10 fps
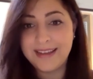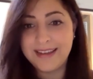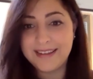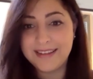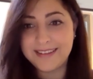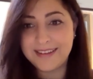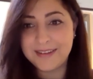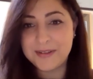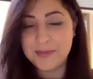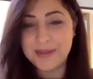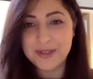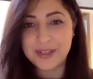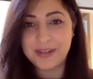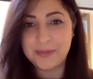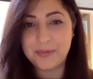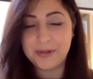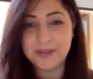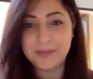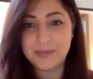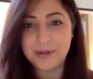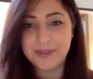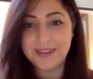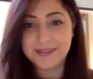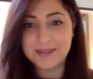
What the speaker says: And you mentioned an important point that